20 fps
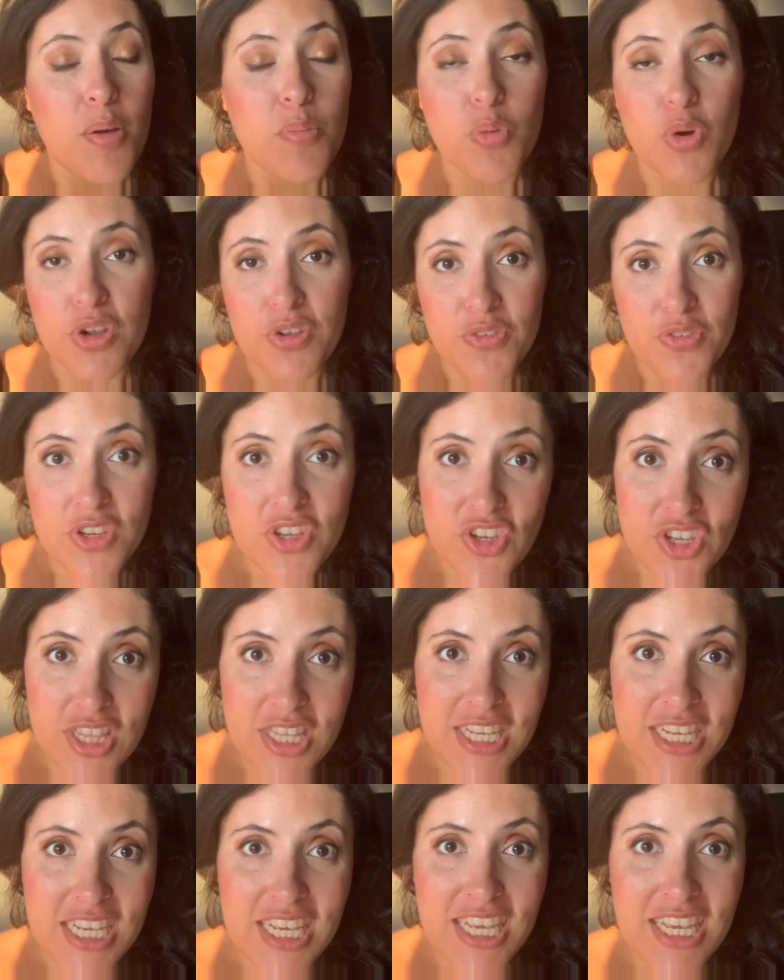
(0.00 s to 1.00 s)
more
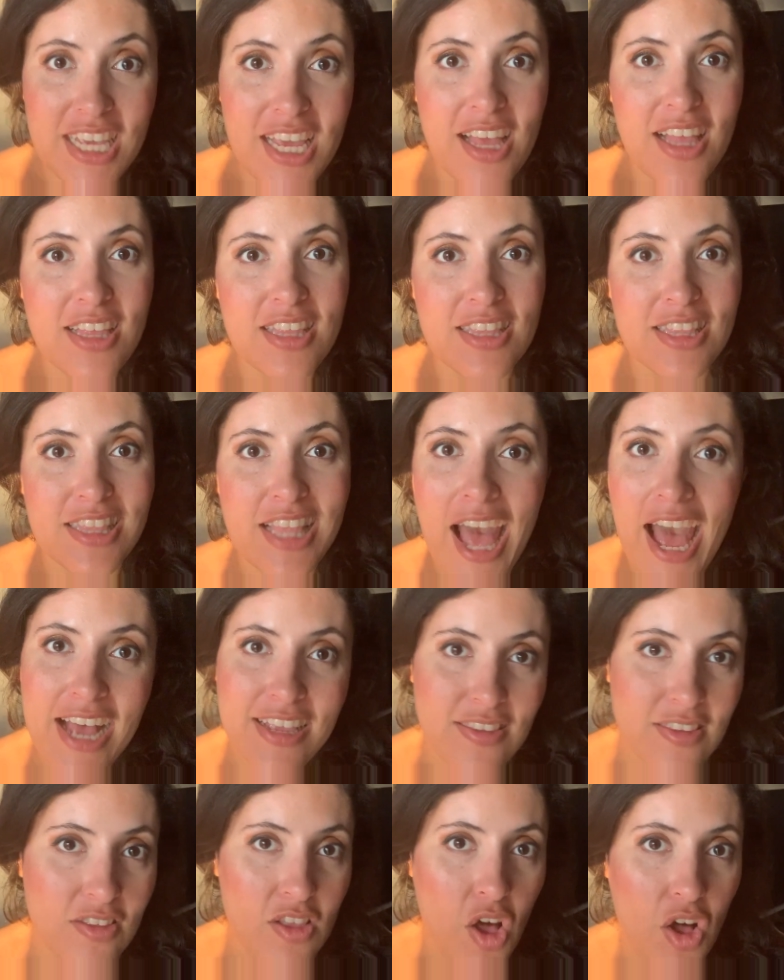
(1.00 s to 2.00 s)
efficiently,
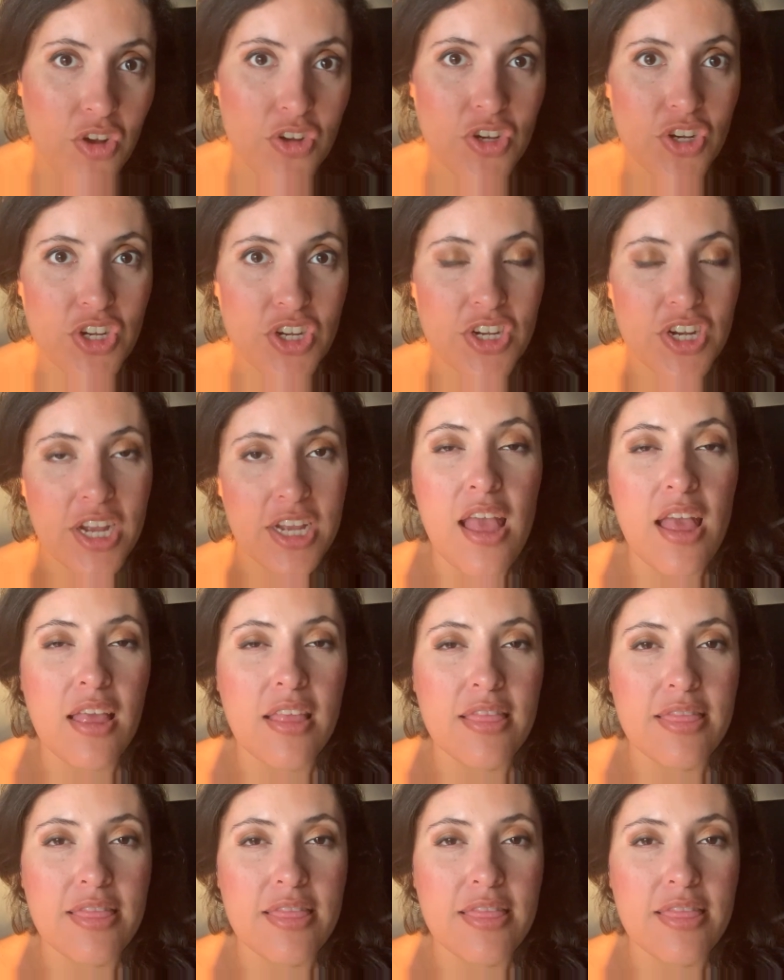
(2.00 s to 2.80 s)
last longer,